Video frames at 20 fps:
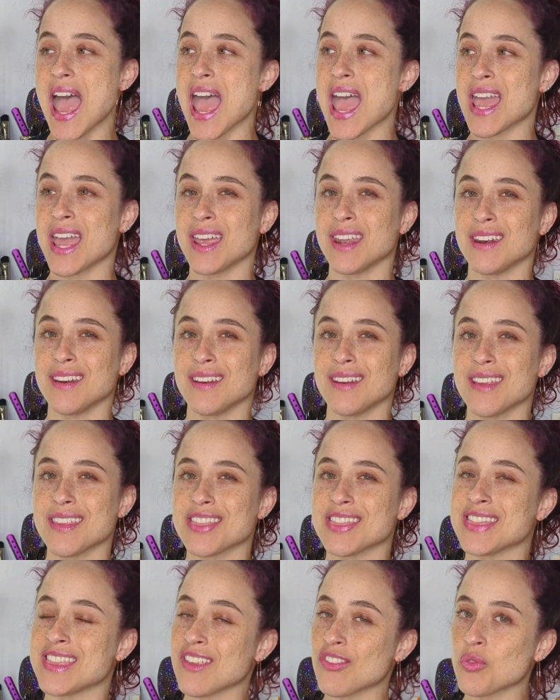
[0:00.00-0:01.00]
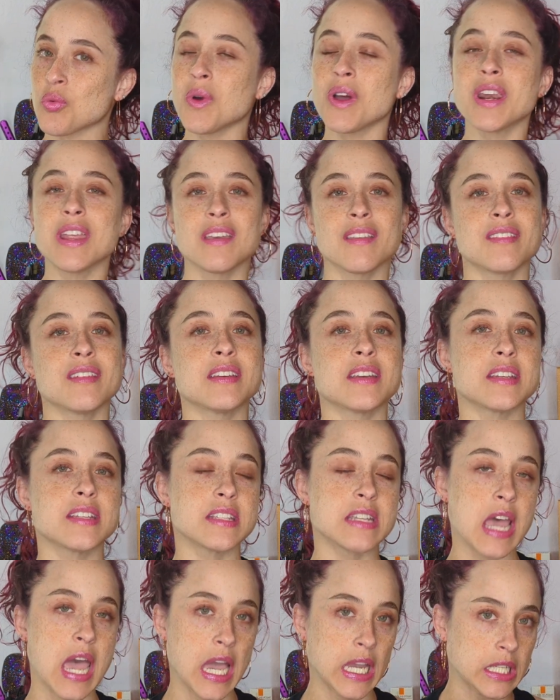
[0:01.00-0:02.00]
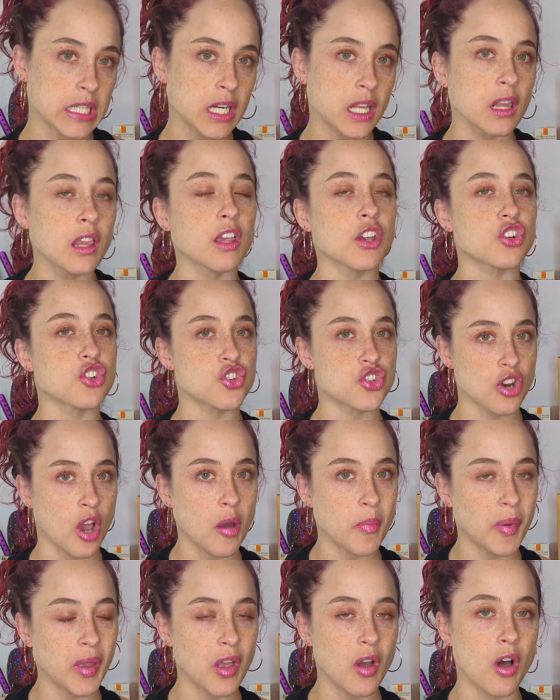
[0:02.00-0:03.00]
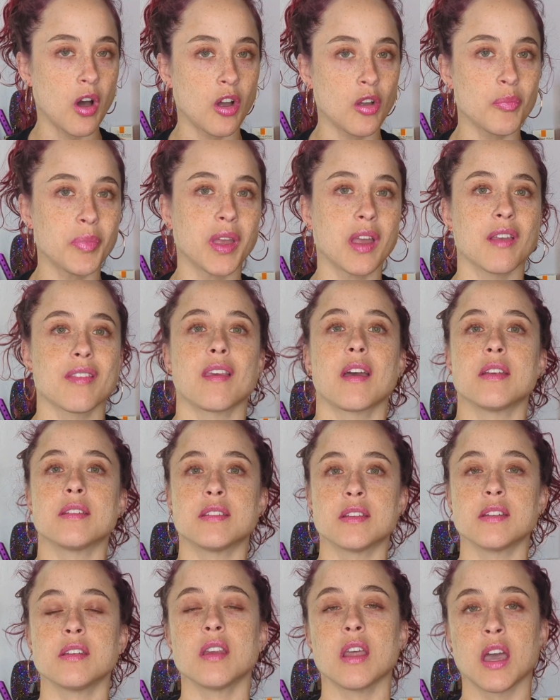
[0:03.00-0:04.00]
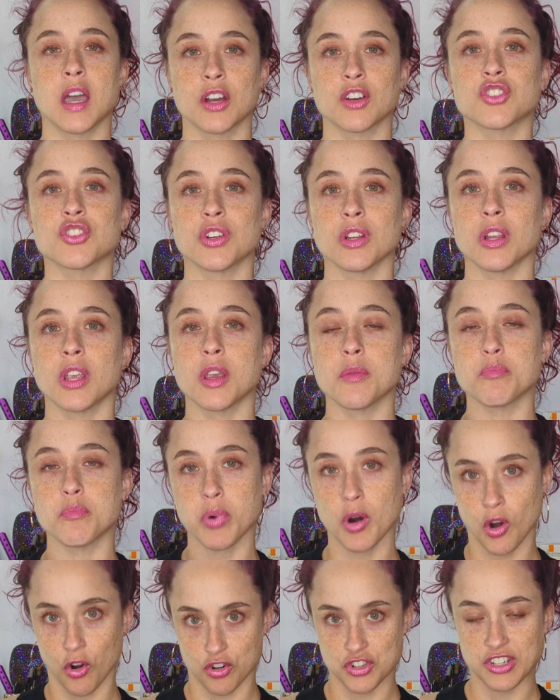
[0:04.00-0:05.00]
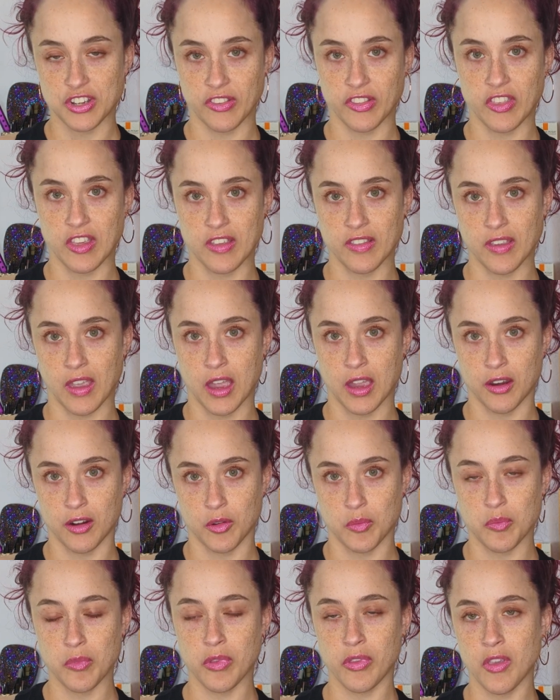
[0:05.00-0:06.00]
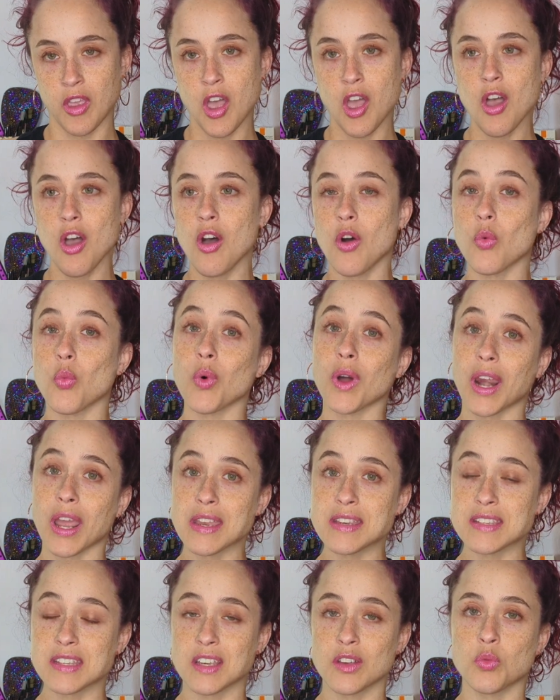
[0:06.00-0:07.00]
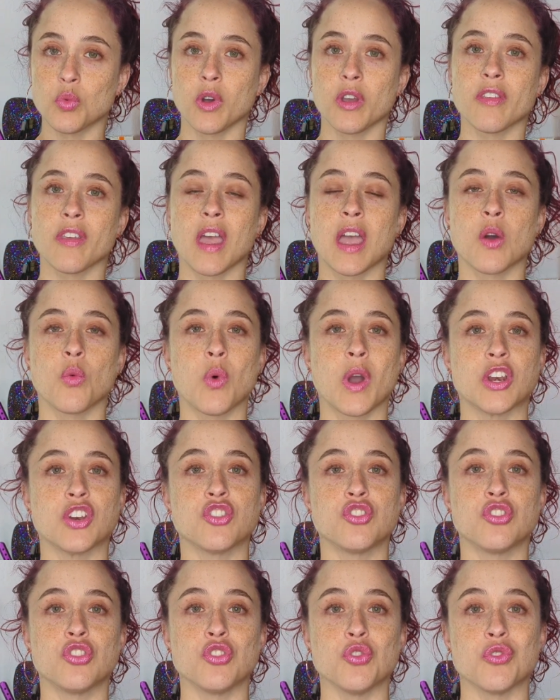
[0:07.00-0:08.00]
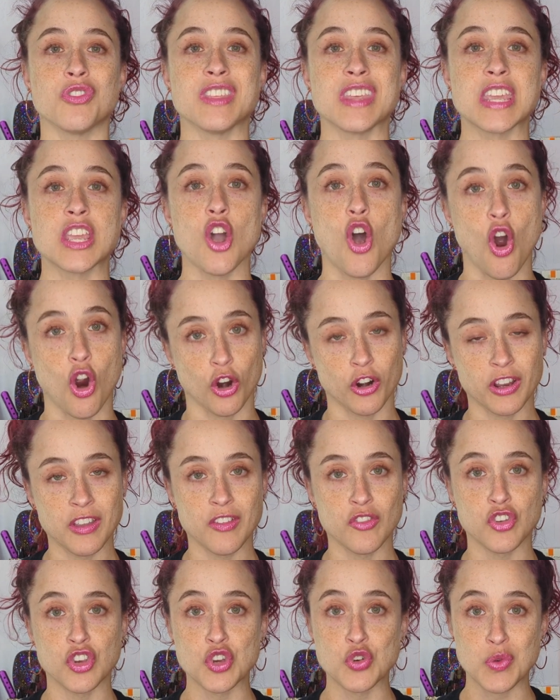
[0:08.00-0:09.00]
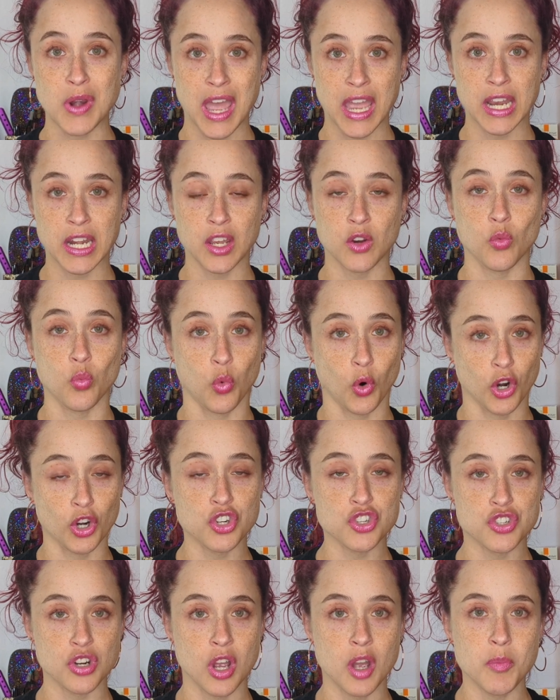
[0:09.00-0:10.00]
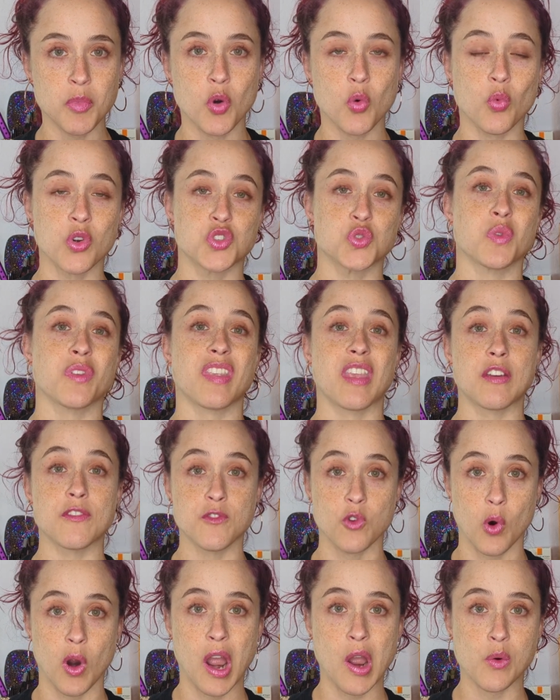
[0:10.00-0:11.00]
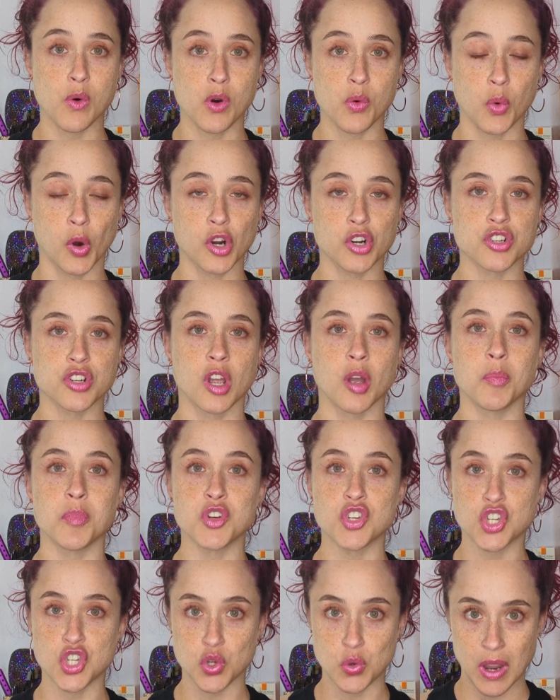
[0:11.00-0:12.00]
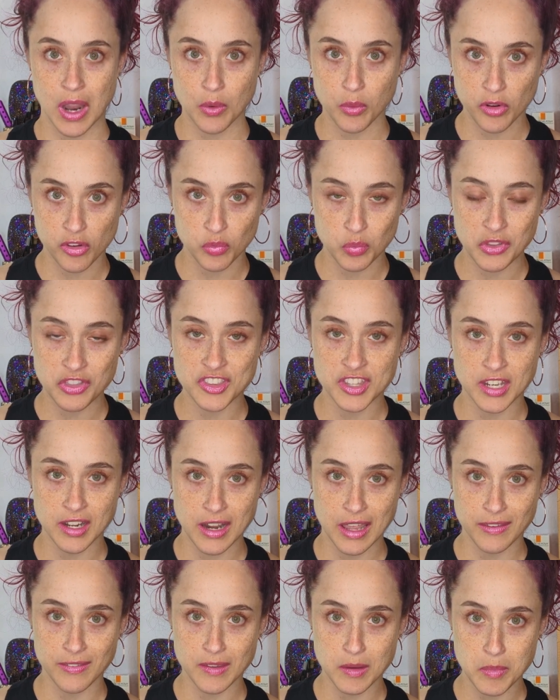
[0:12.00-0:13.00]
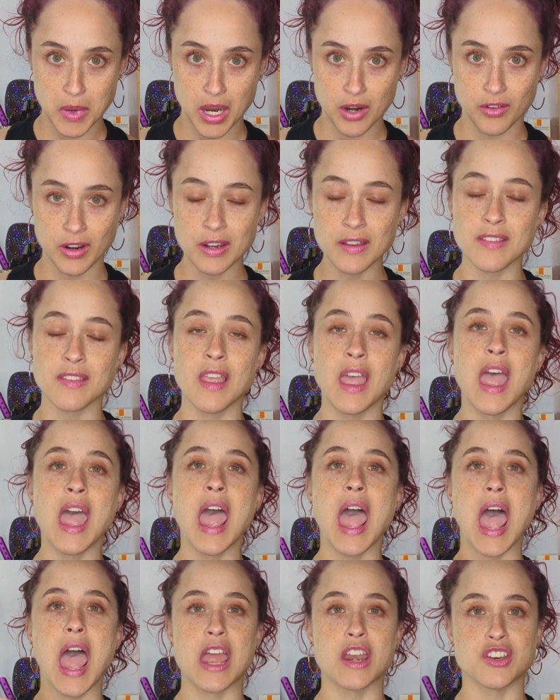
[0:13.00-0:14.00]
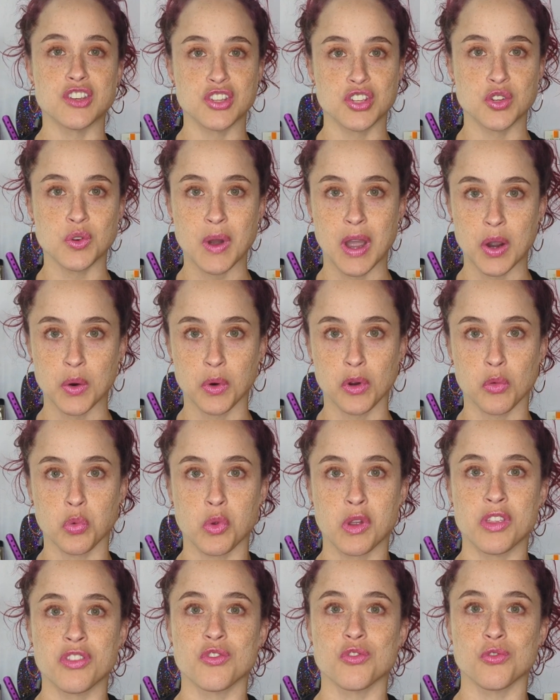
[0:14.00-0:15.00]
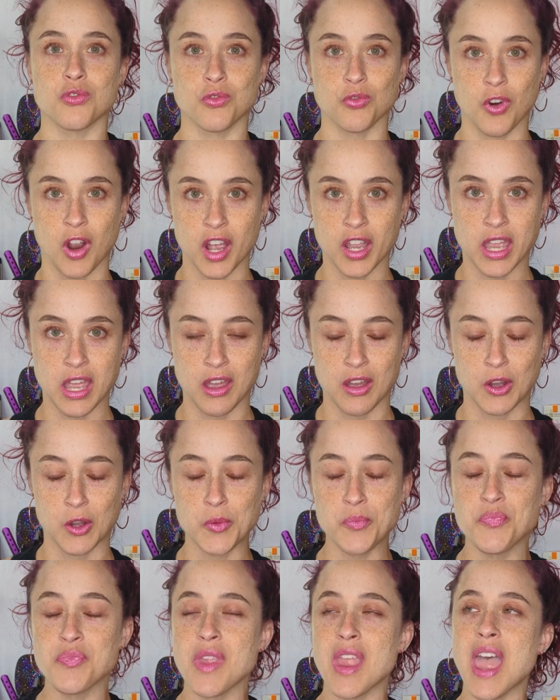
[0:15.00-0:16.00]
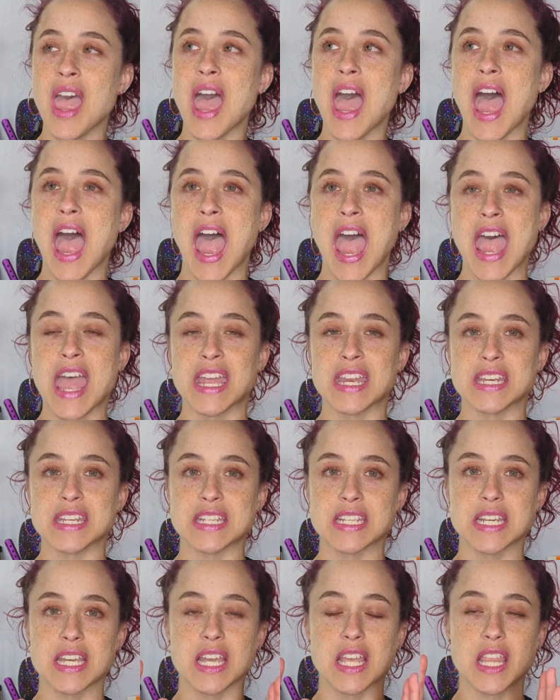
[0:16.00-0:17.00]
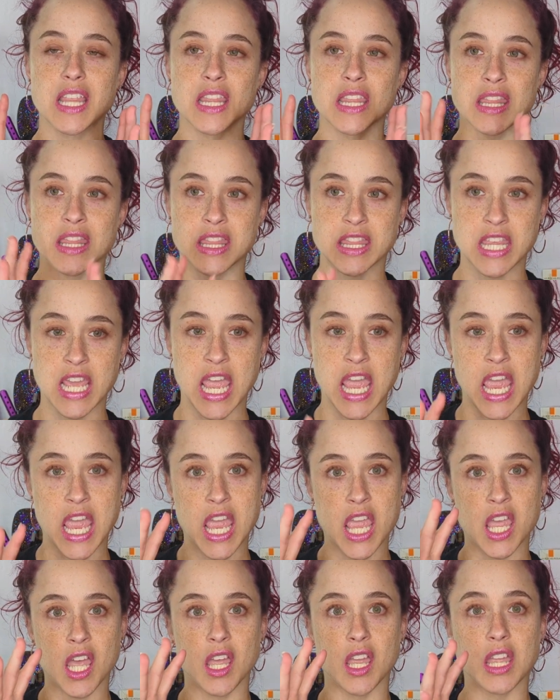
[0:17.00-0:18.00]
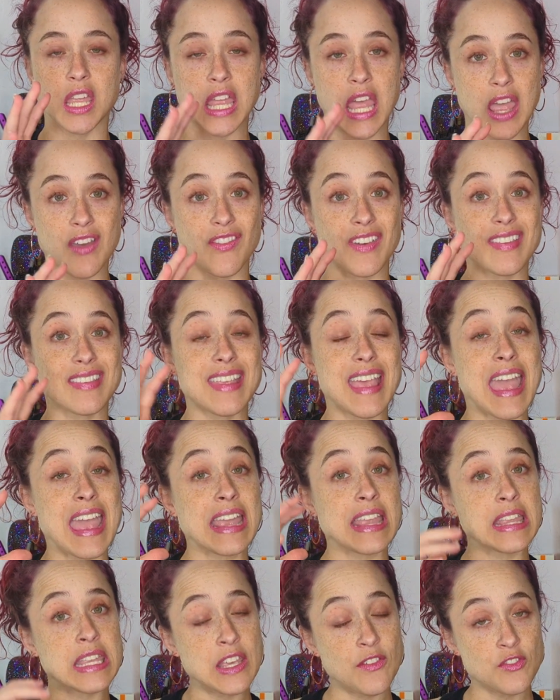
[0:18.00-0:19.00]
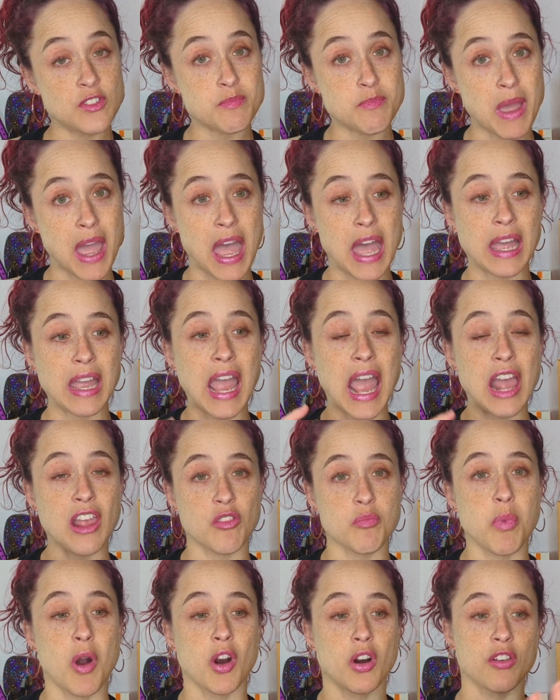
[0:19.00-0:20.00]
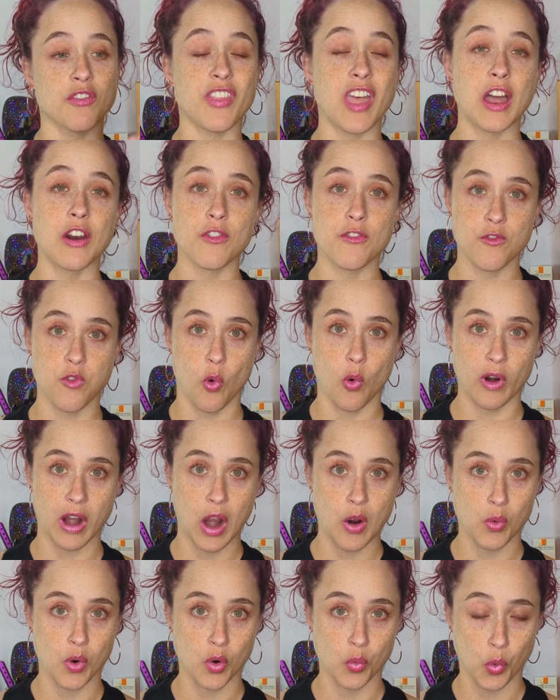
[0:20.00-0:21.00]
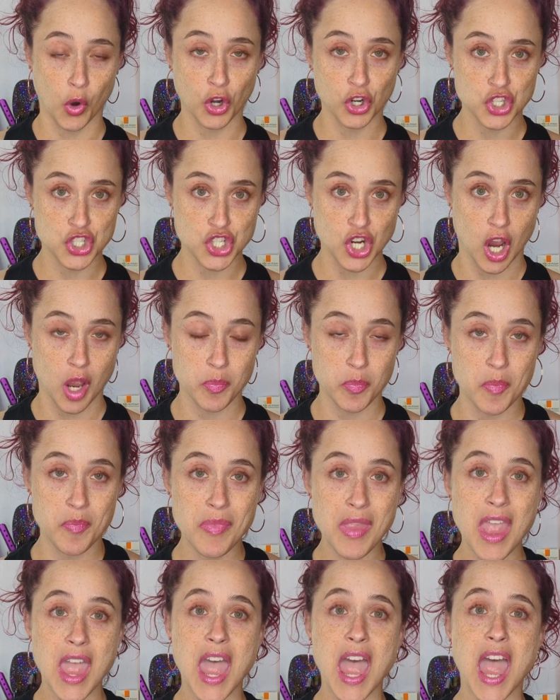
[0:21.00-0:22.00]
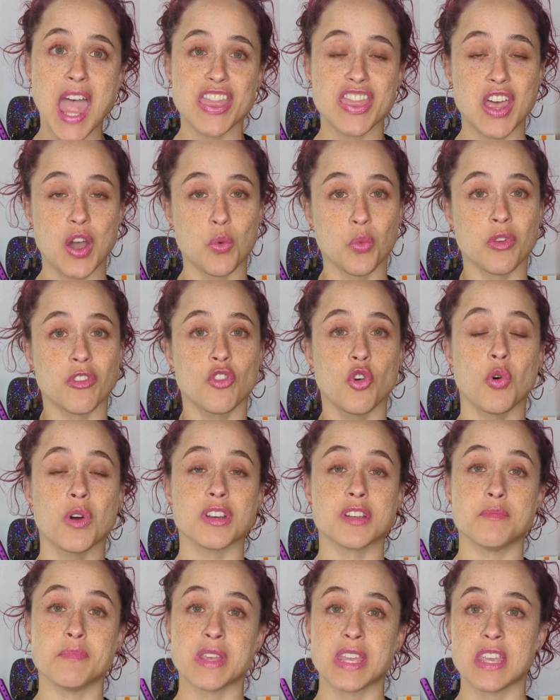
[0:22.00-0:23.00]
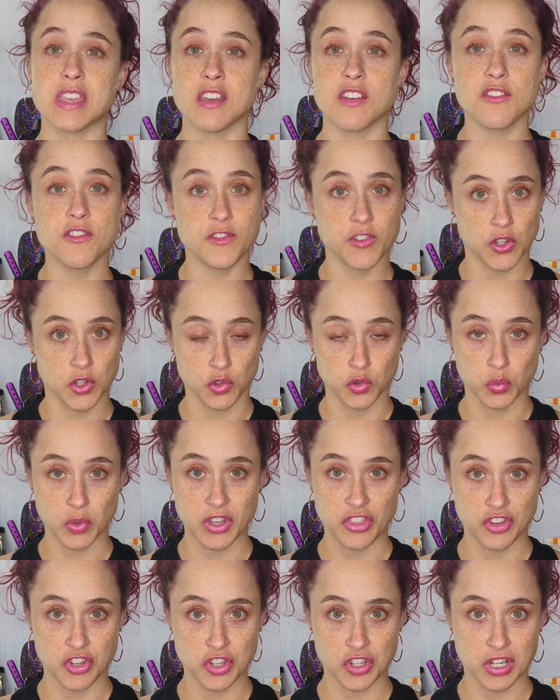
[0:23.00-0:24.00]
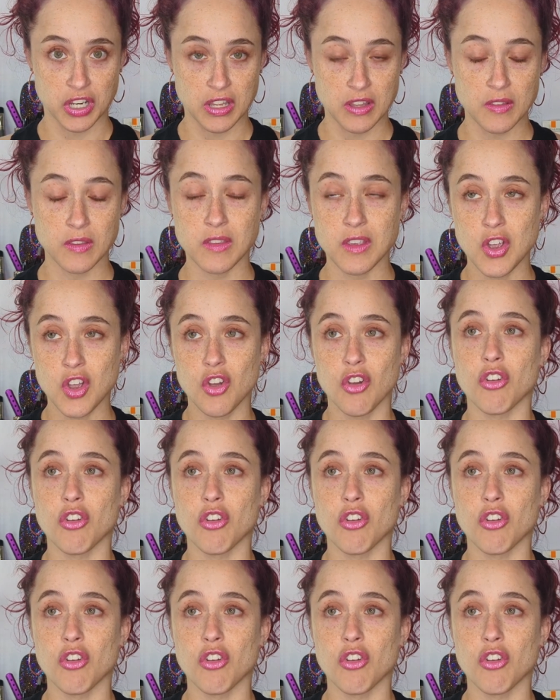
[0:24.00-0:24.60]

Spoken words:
And this one isn't technically a shopping haul because I didn't actually purchase these items. What I did was I went to the Artist United workshop, which was a 4-hour workshop, 2 hours with Danessa Myricks and 2 hours with Rokael. And they gave us a gift bag as part of that 4-hour workshop that was going to be filled with goodies.